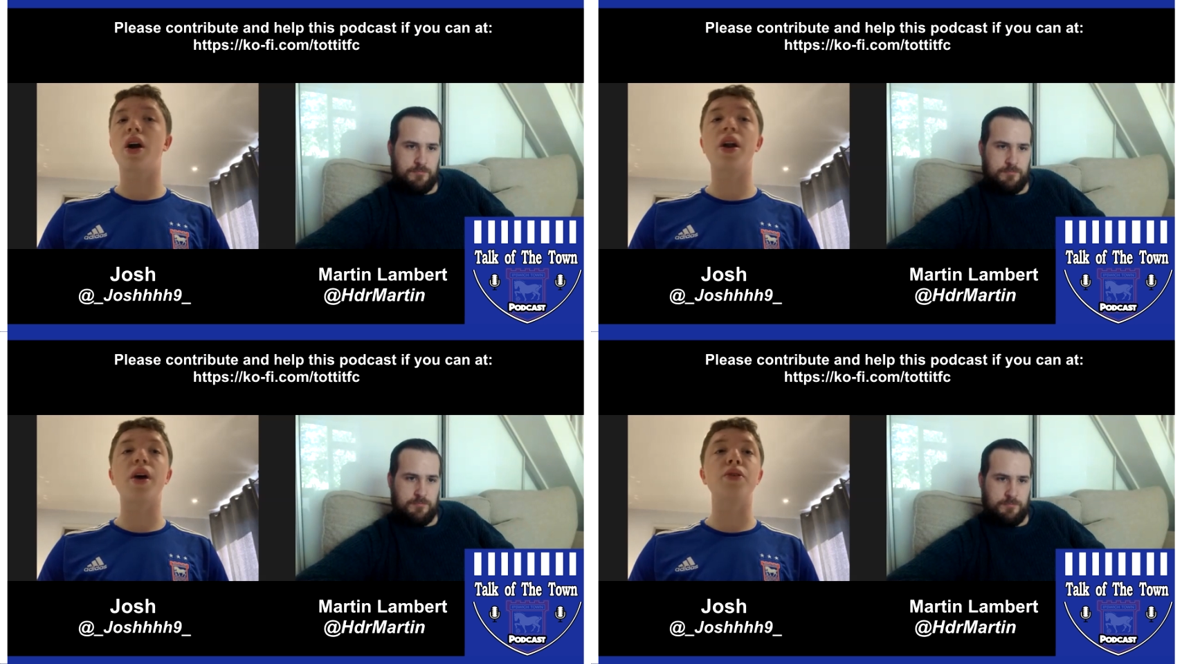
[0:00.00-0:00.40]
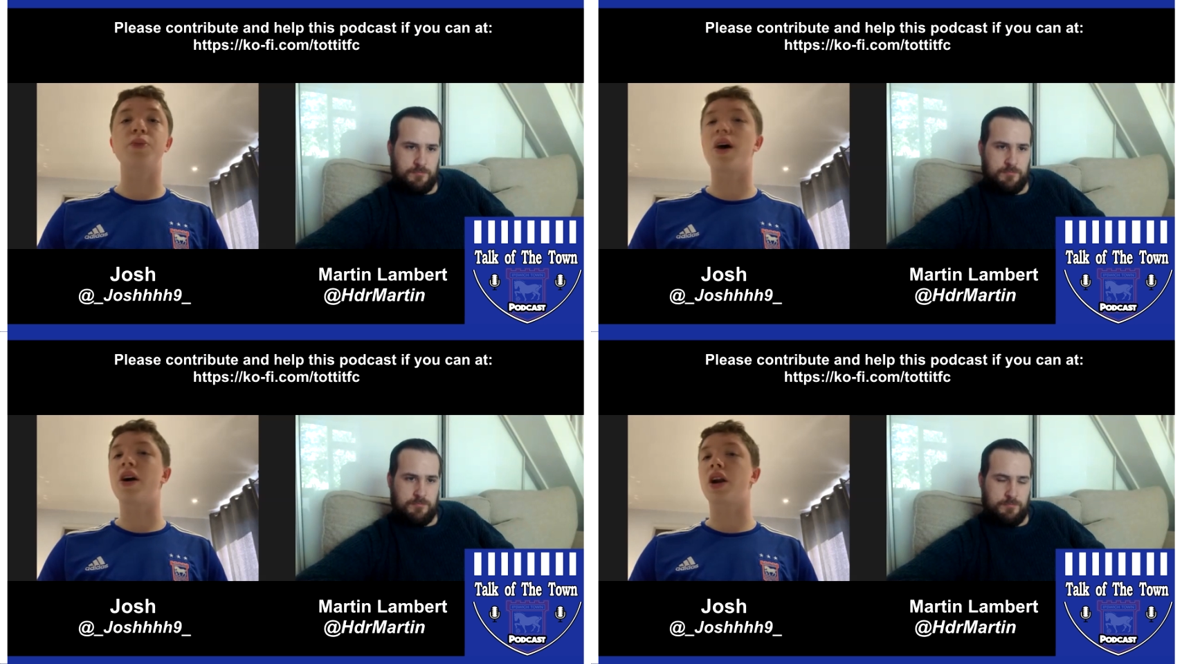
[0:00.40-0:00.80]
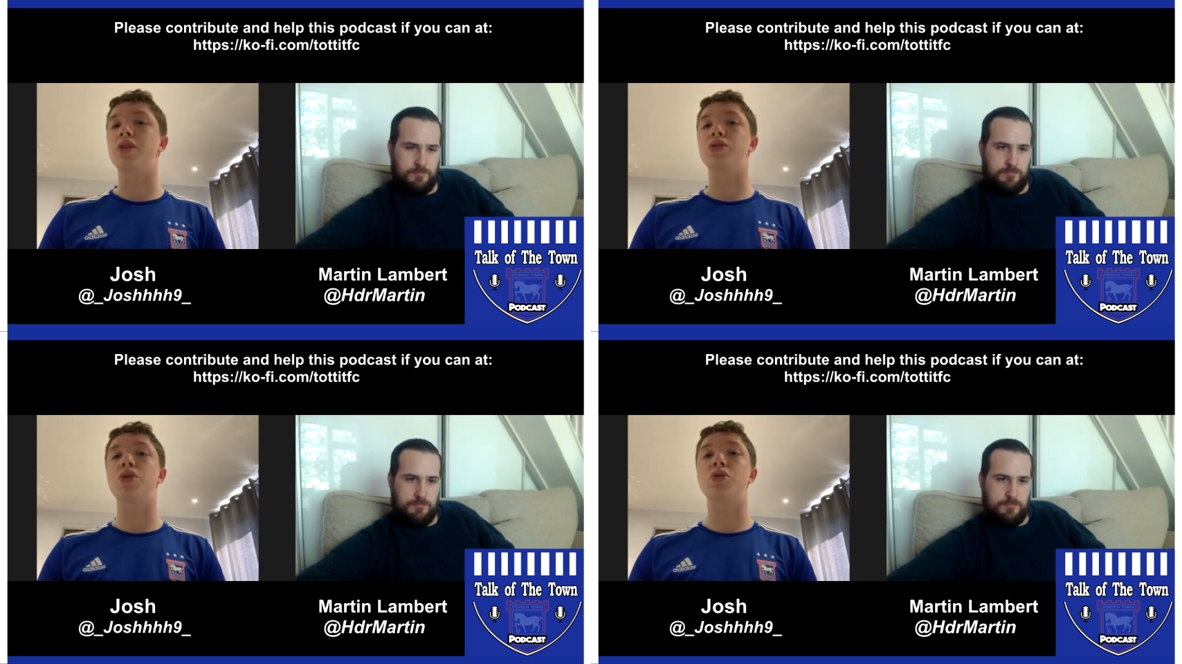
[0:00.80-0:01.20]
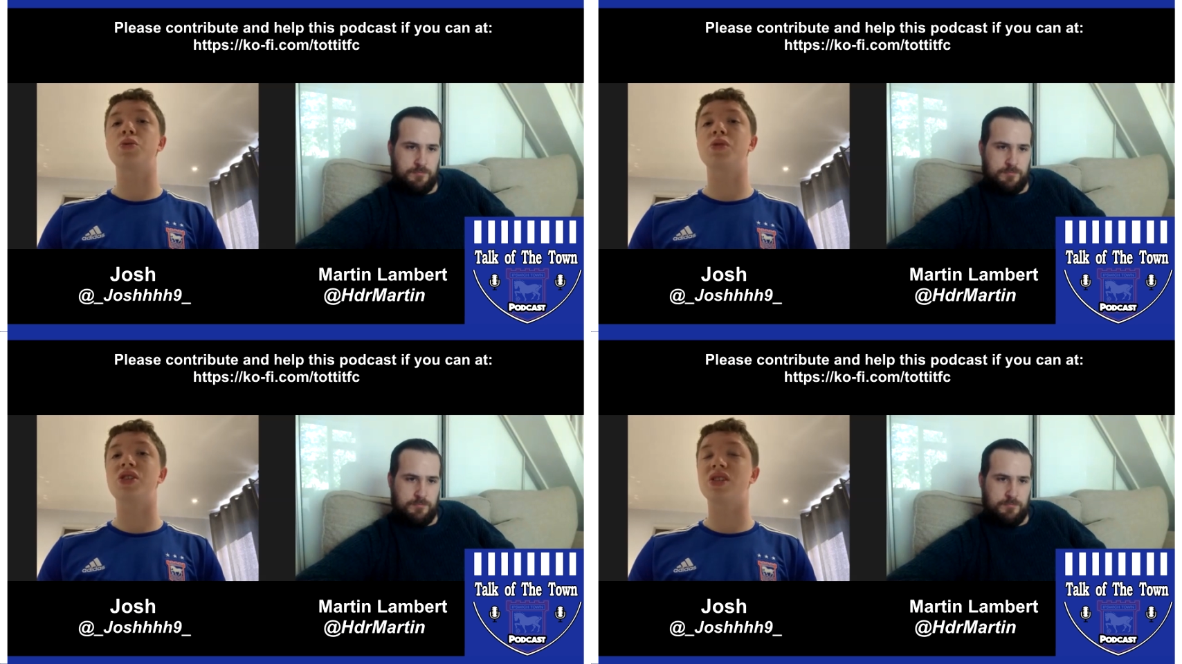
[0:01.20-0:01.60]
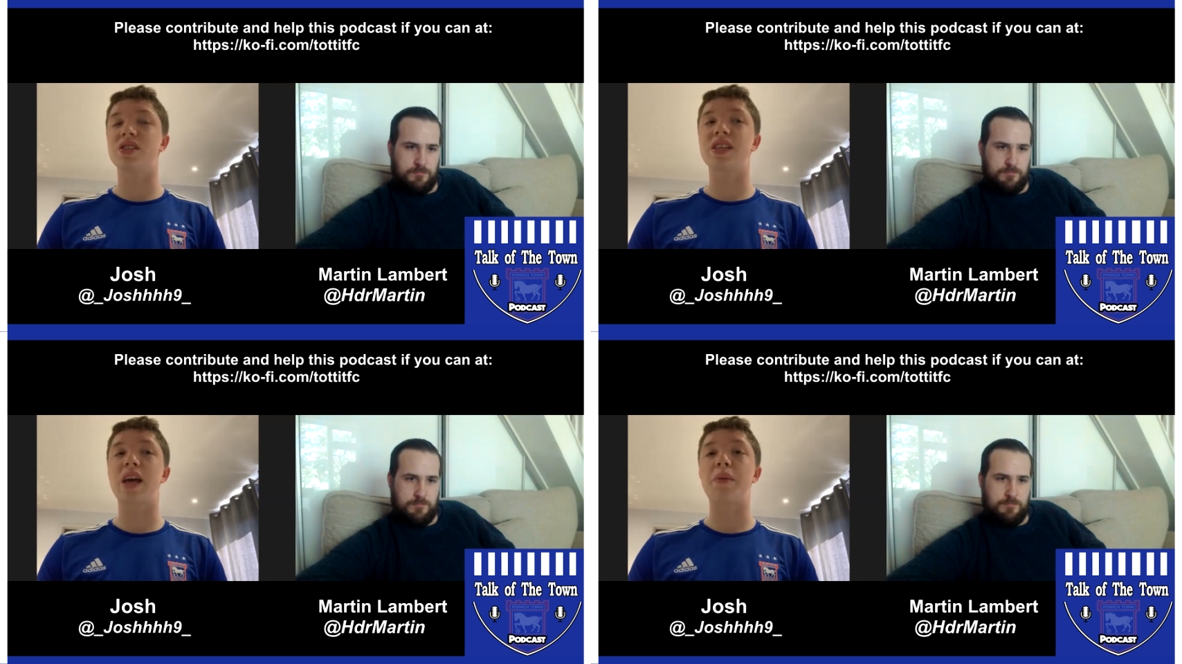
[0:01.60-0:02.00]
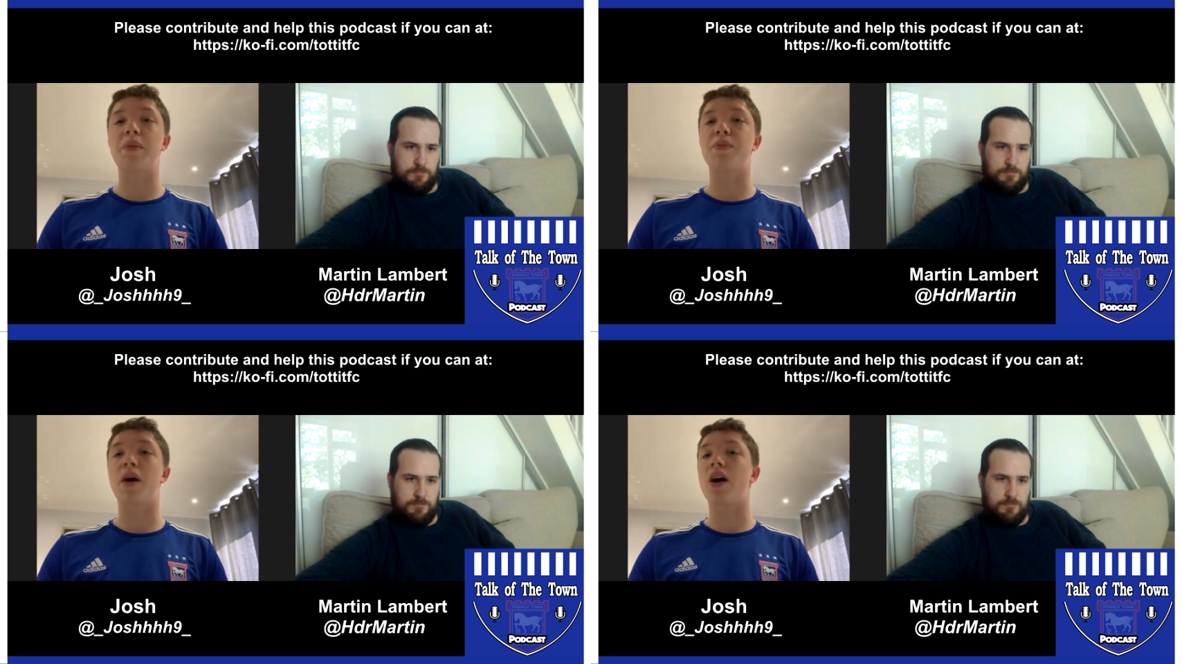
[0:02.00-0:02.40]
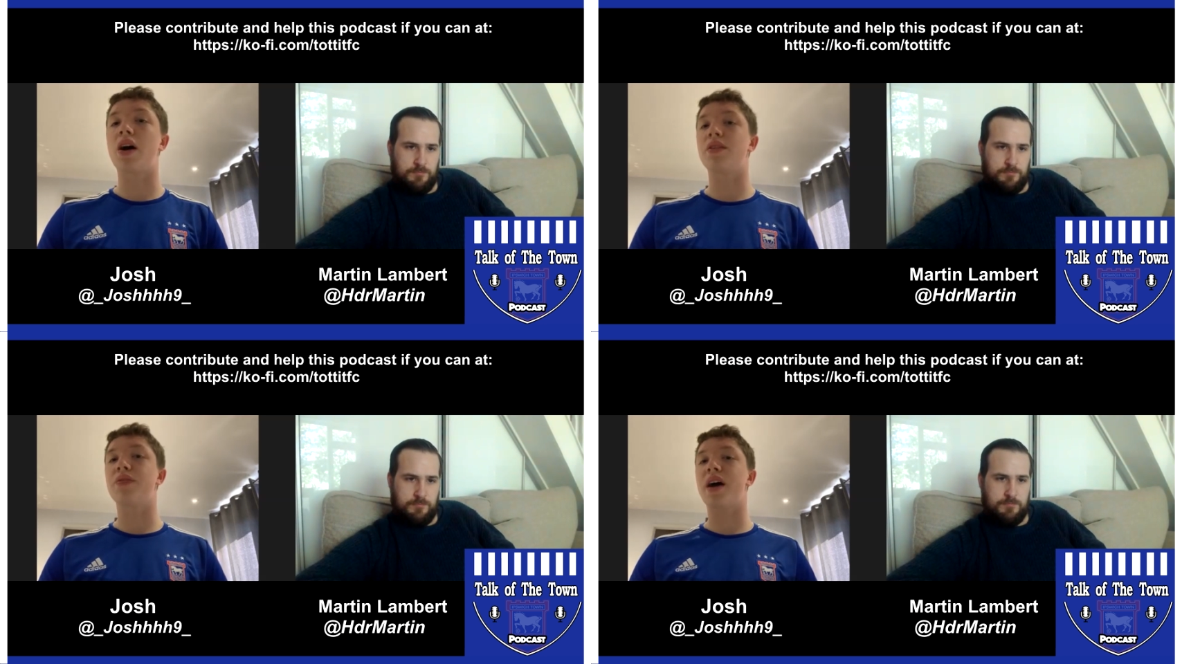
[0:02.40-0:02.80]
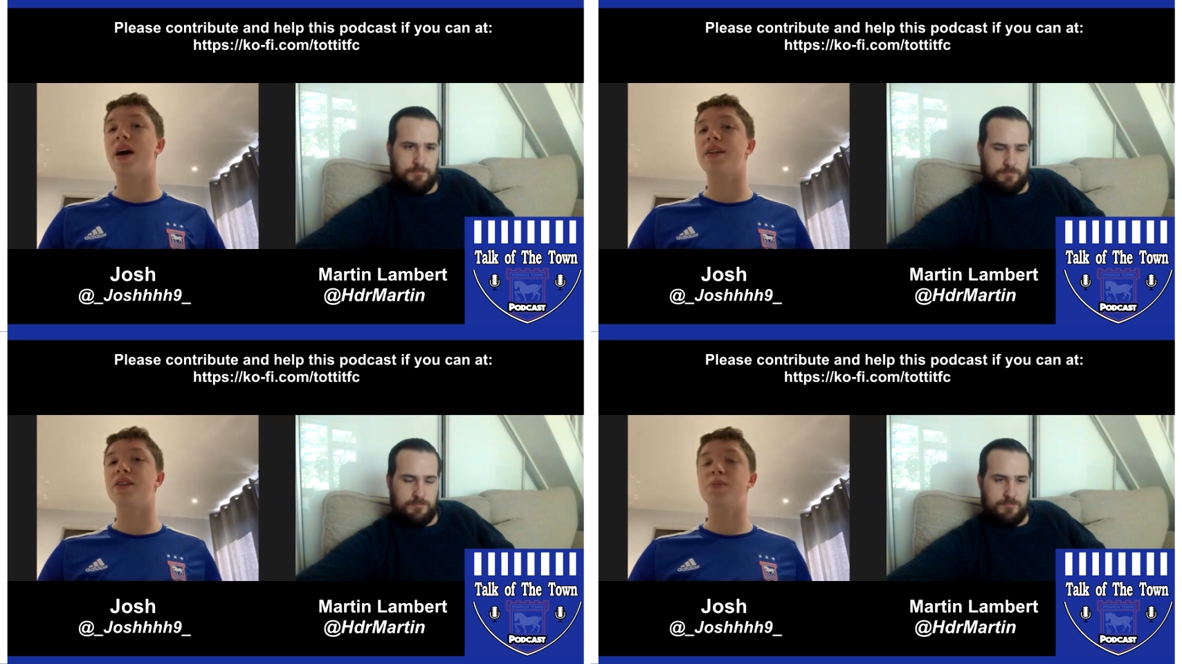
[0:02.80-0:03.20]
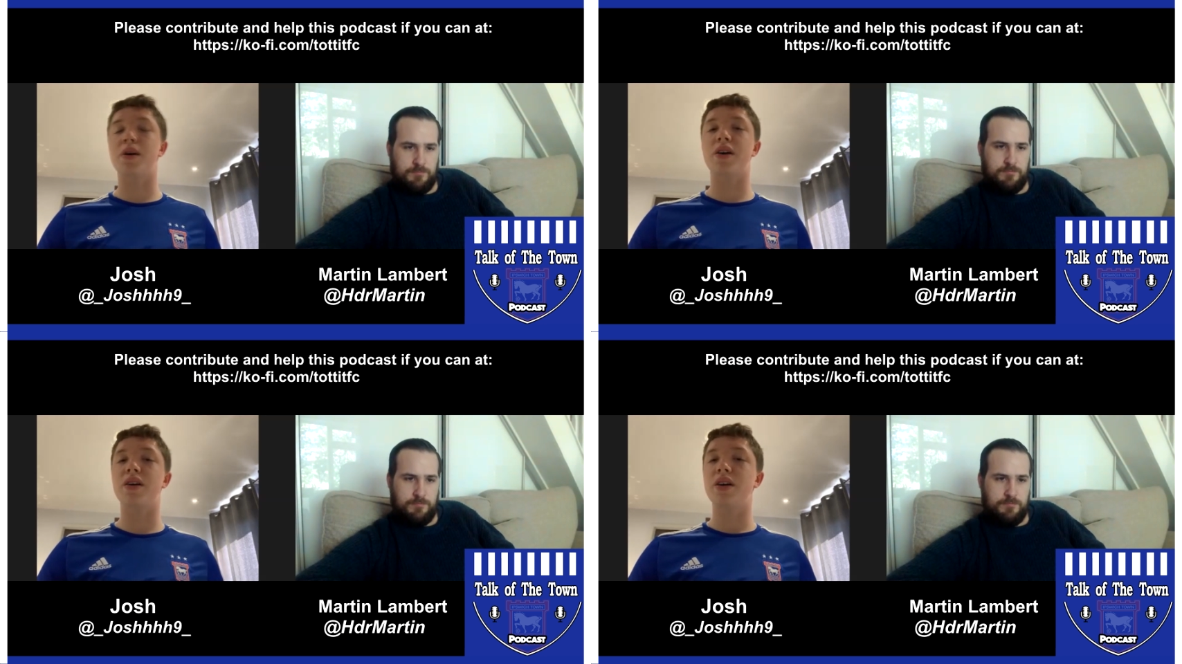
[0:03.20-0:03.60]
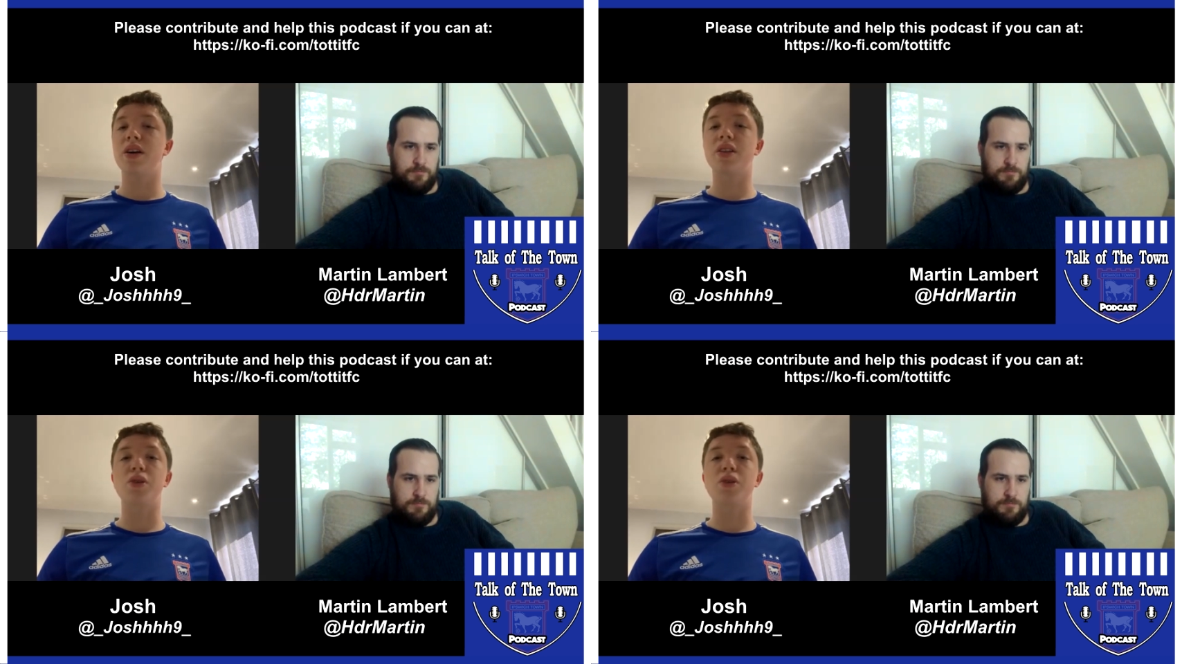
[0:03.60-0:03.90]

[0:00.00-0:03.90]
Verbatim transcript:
Speaker 1: it was behind closed doors, which isn't the same behind the fans, but those